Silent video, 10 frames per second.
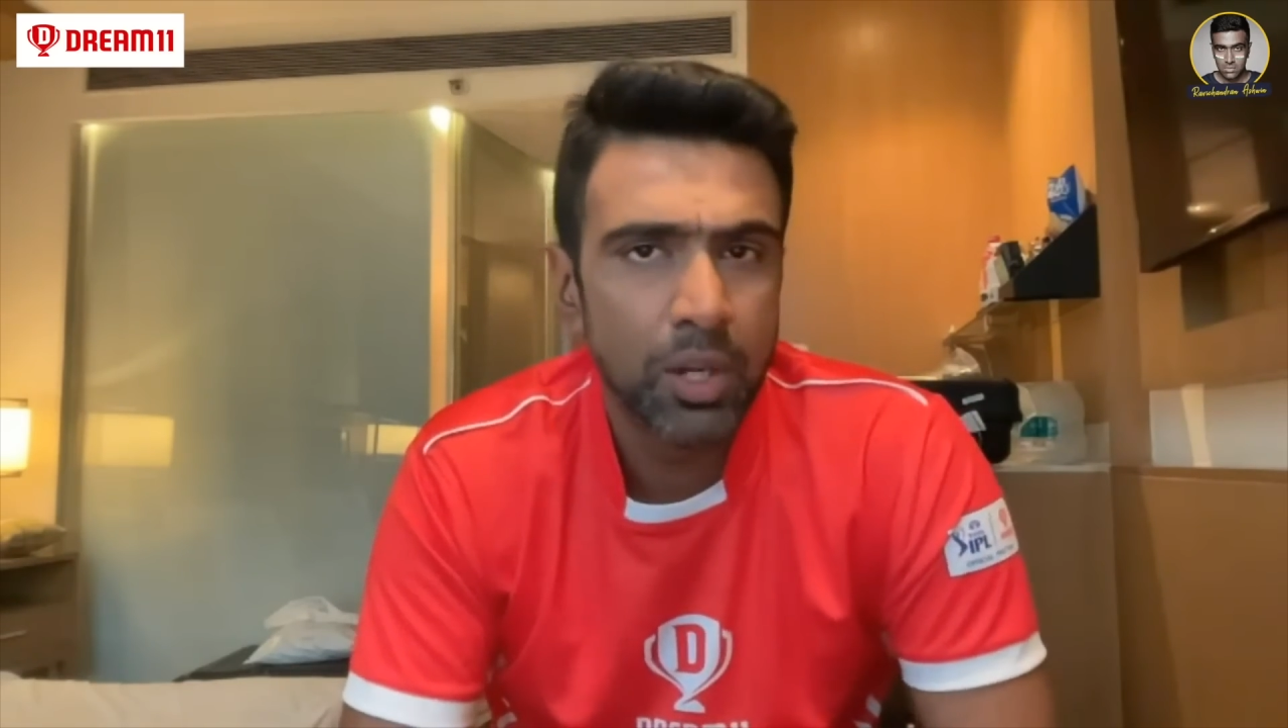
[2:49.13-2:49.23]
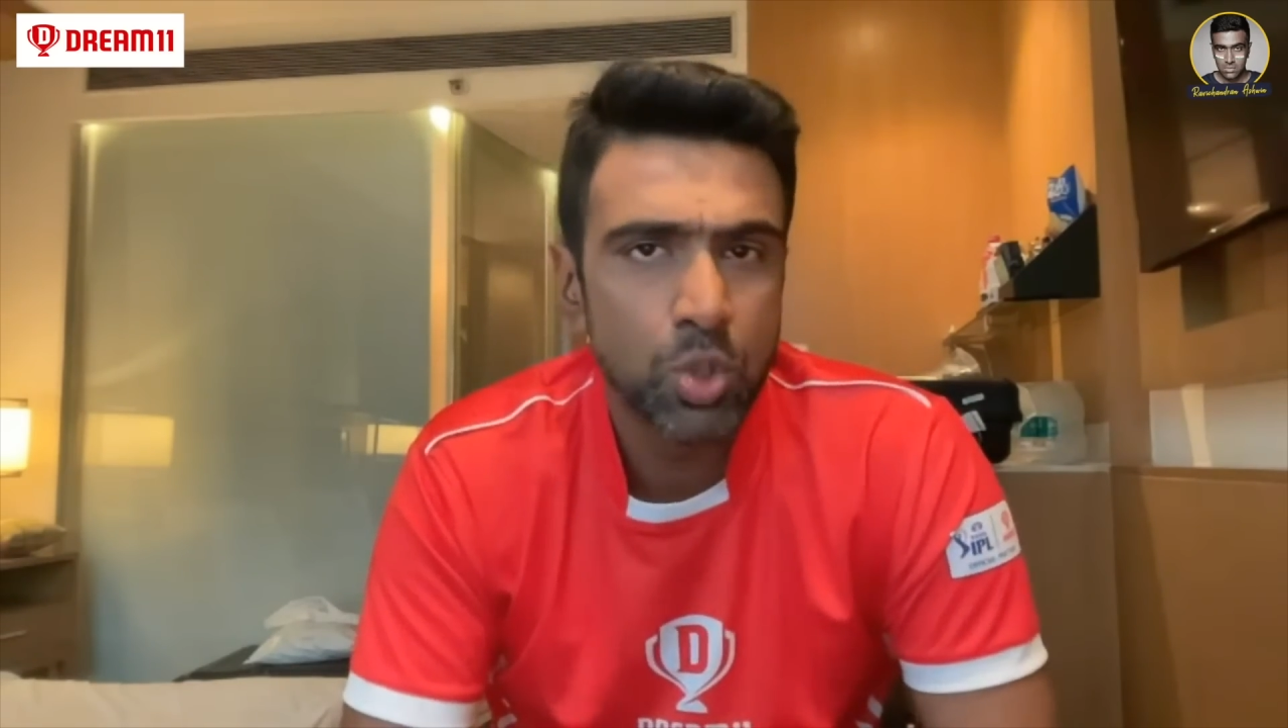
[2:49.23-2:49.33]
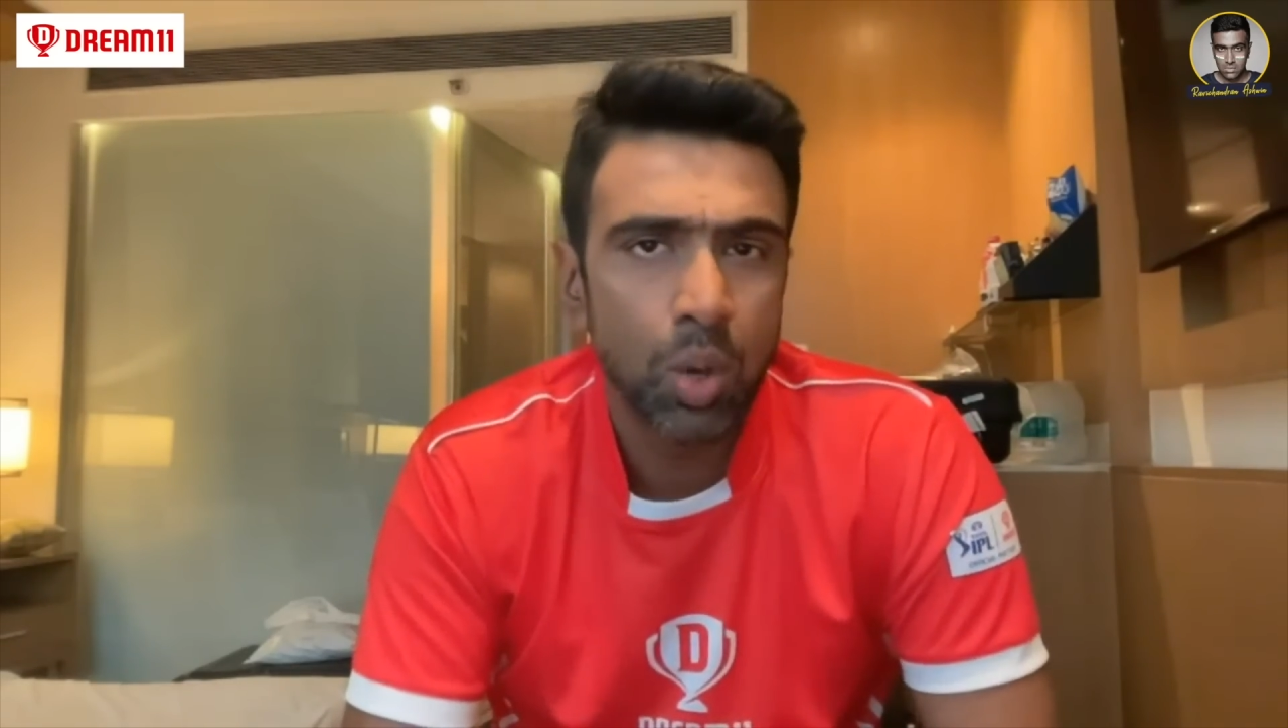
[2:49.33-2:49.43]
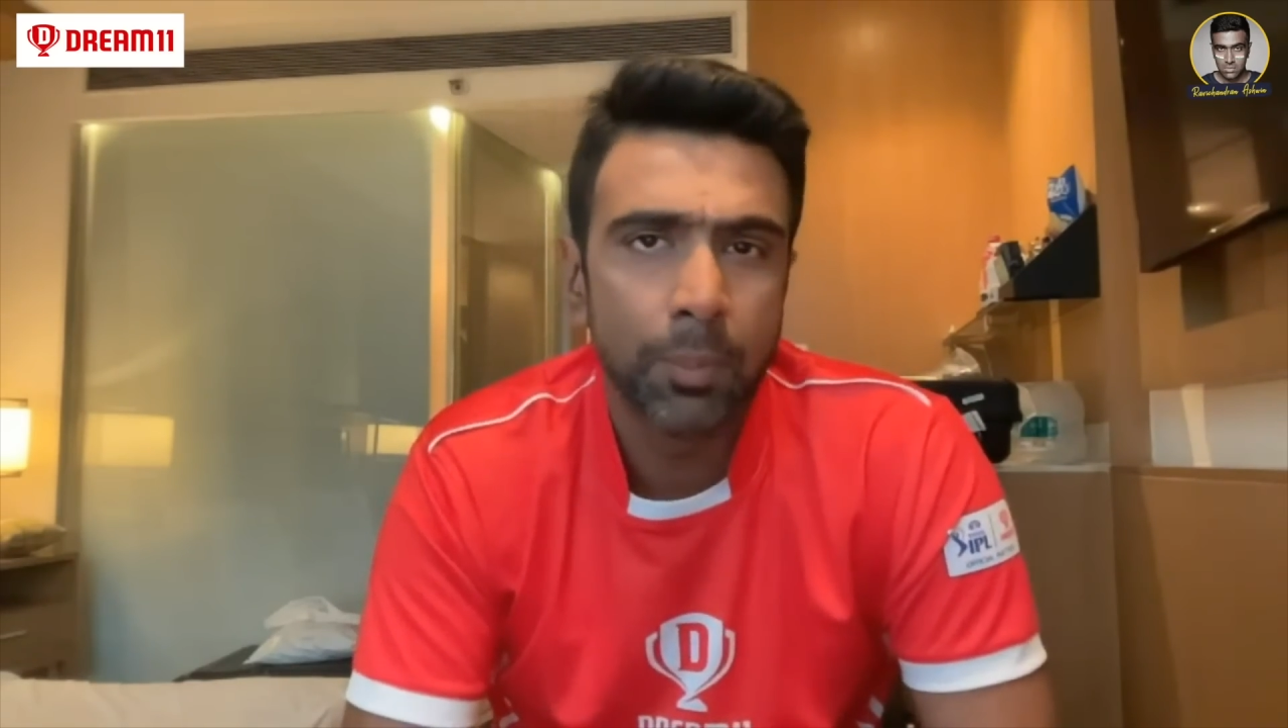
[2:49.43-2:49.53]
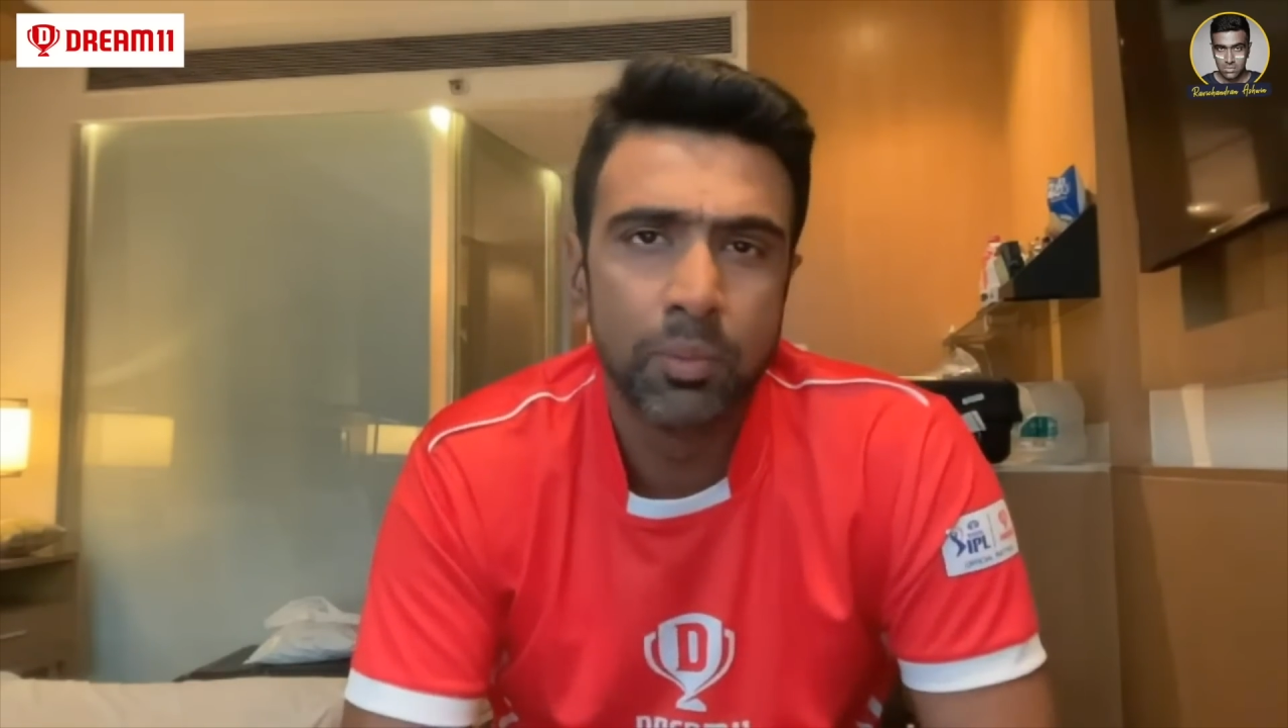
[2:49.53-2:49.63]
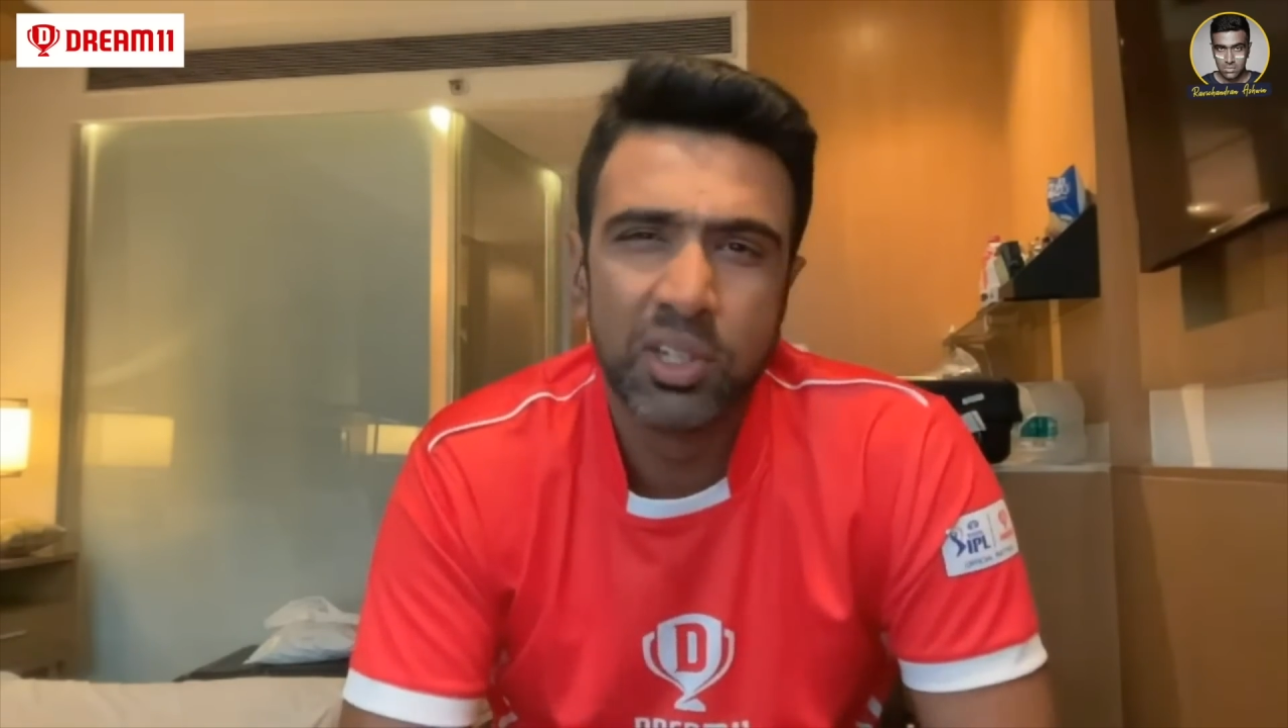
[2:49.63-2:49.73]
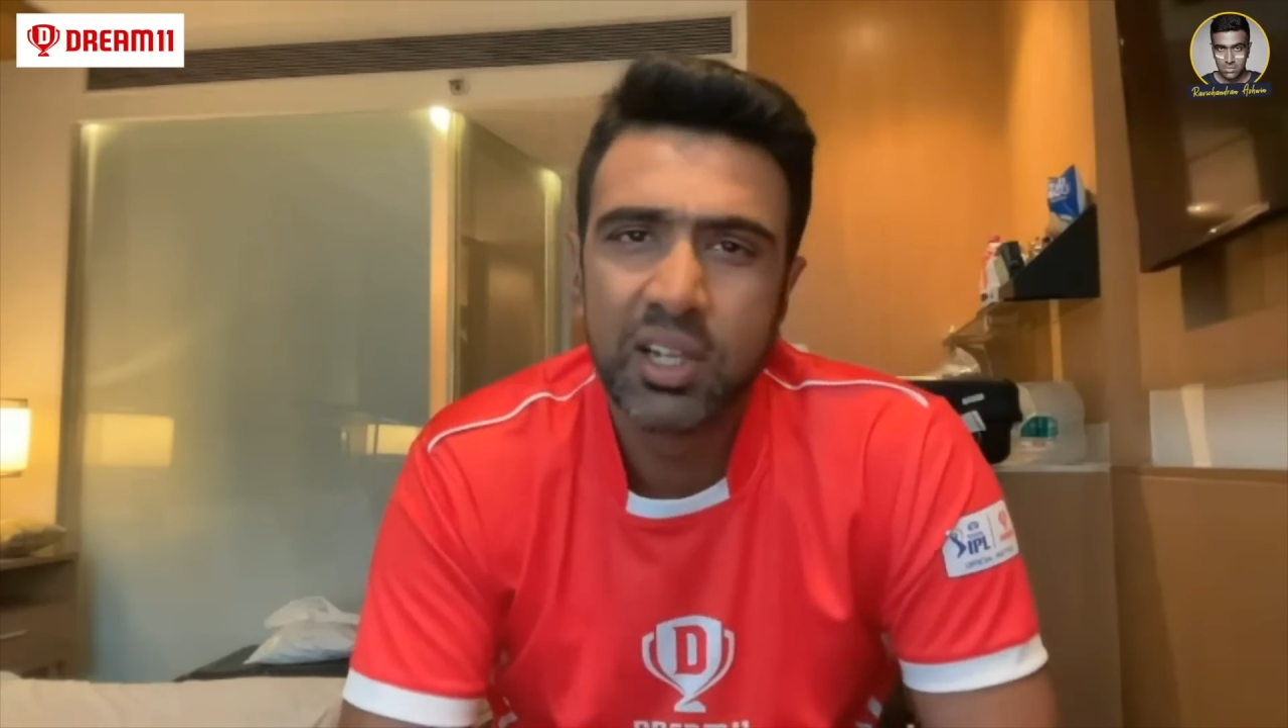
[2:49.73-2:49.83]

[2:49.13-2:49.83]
swap him with